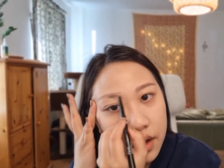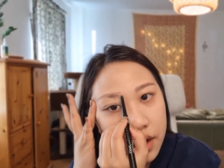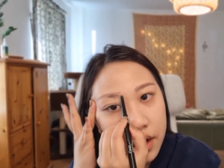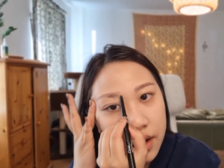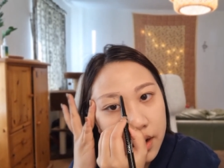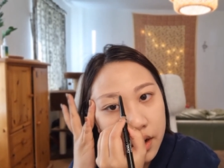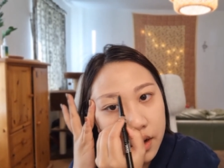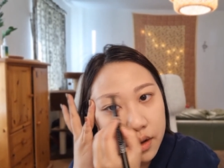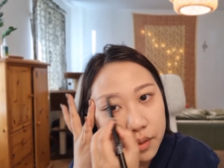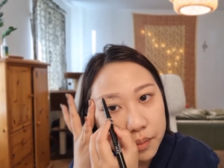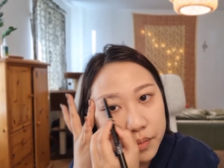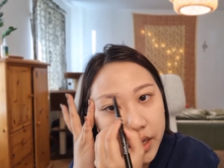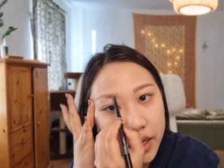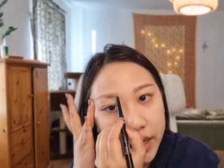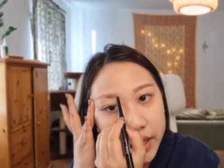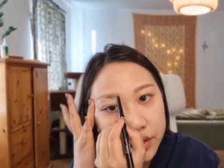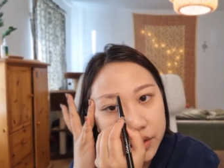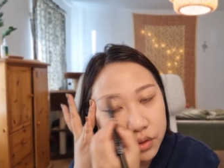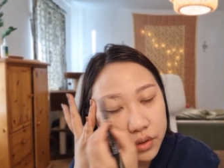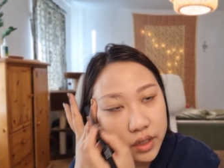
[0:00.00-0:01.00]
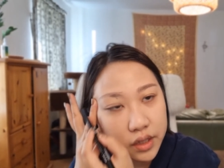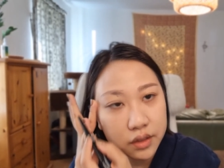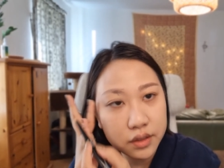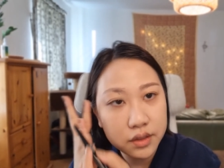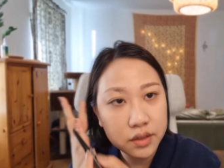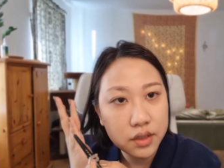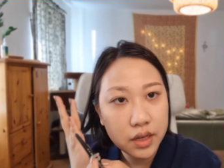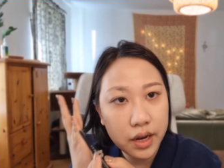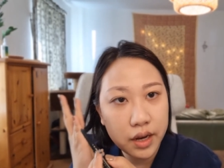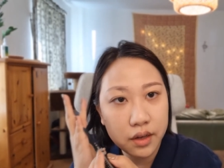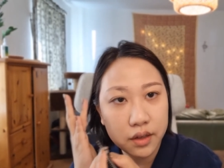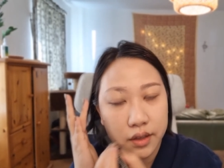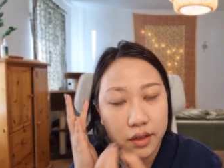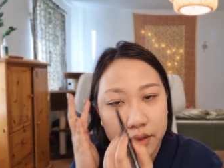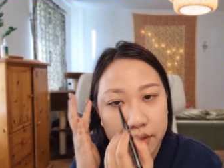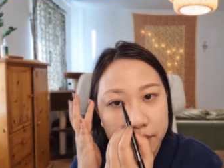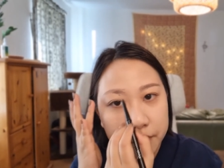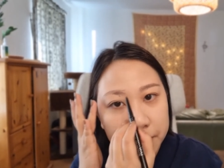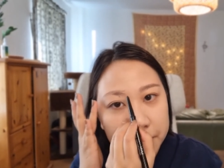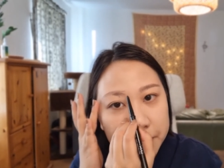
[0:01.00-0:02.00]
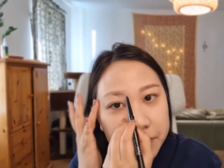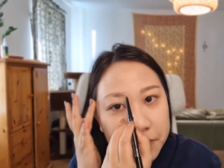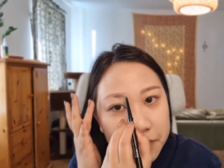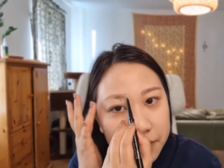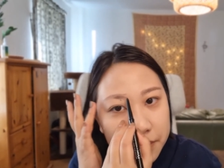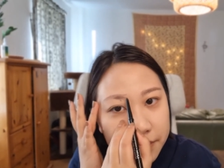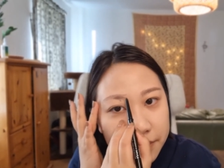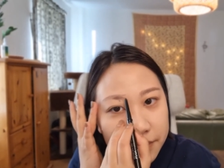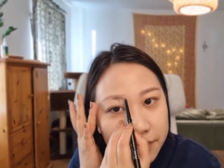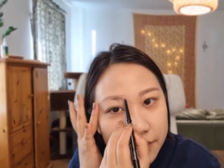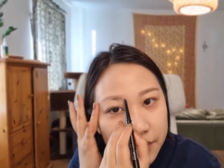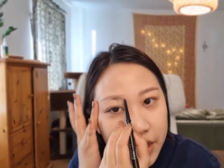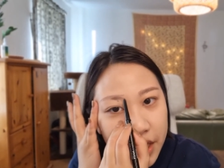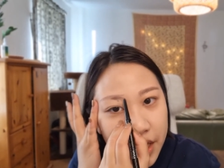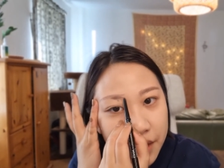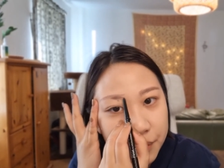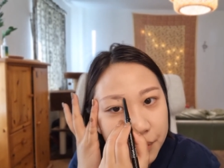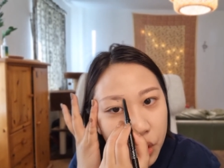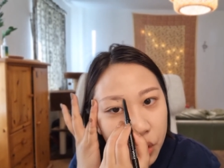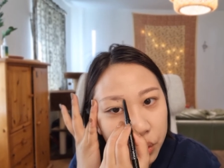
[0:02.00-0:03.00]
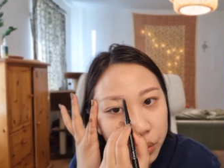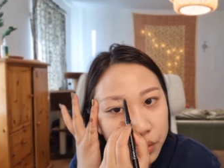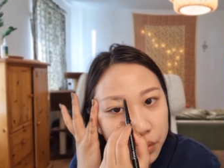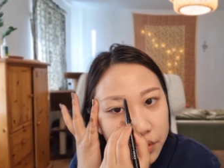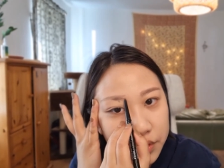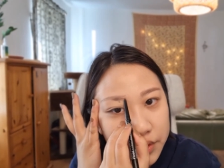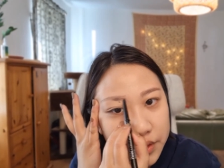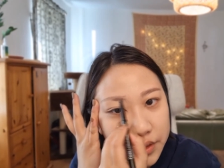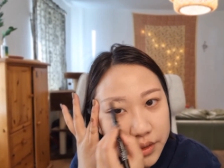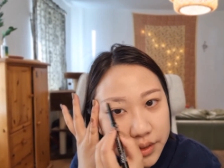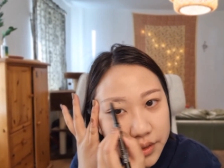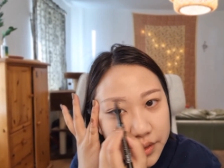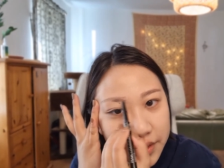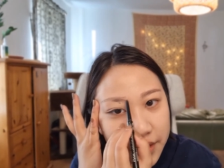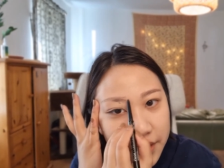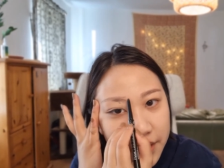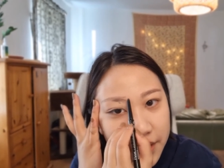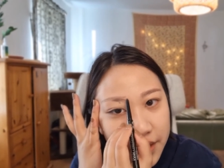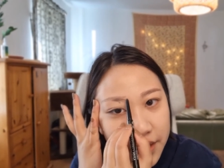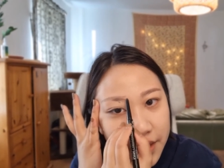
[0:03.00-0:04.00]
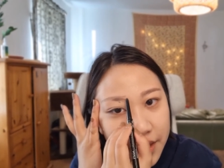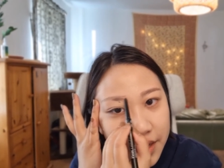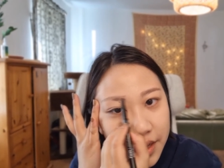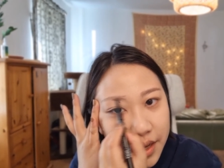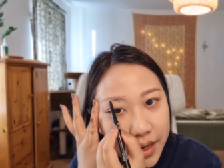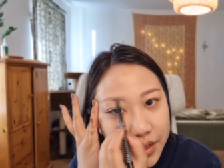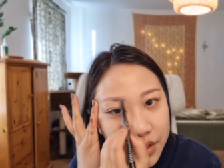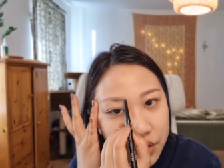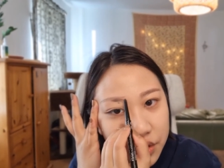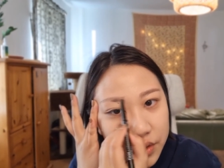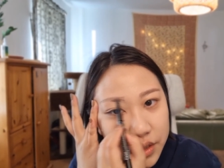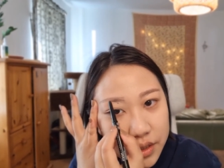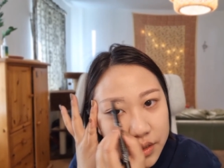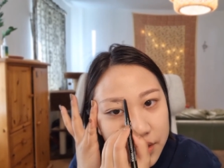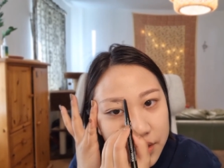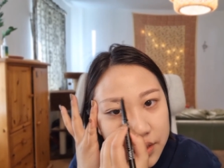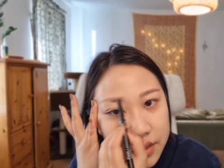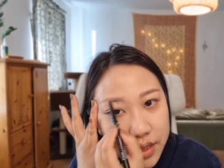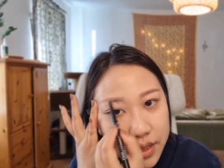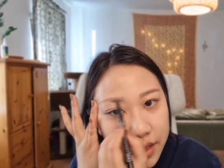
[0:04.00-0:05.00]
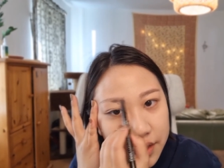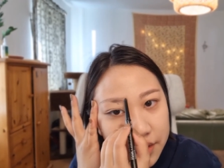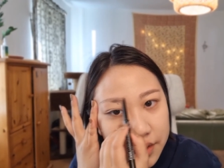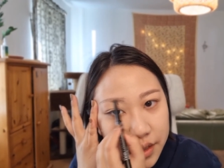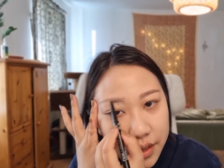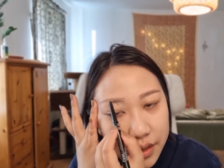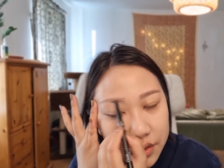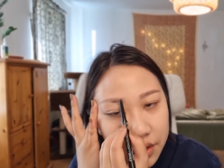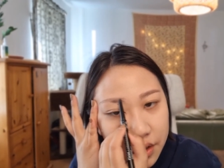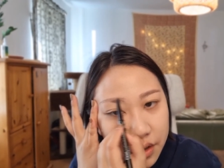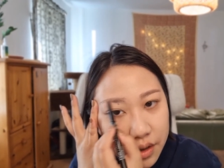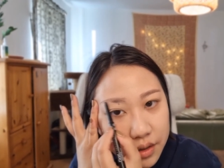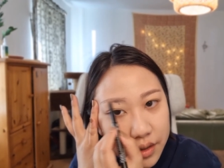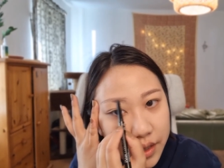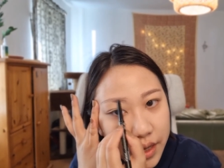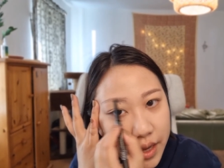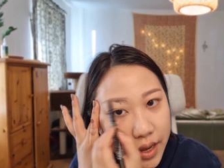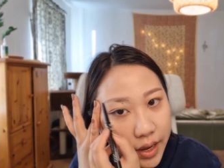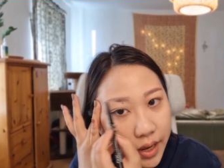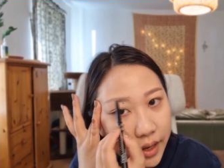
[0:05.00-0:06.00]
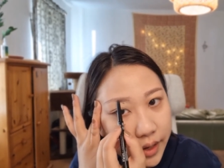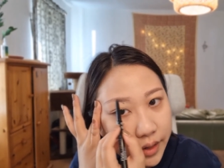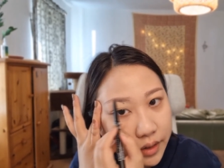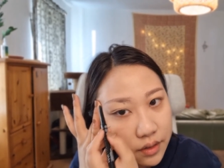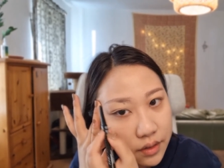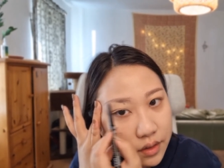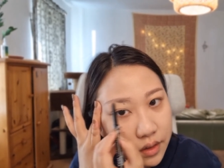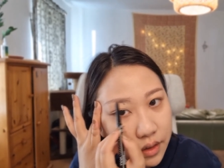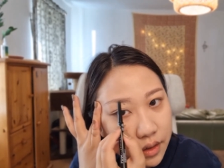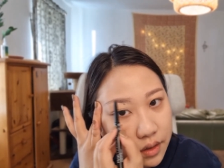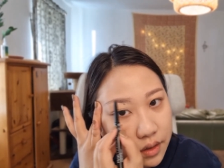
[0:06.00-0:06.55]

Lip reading: I don't understand it. I'm old. I don't understand TikTok, and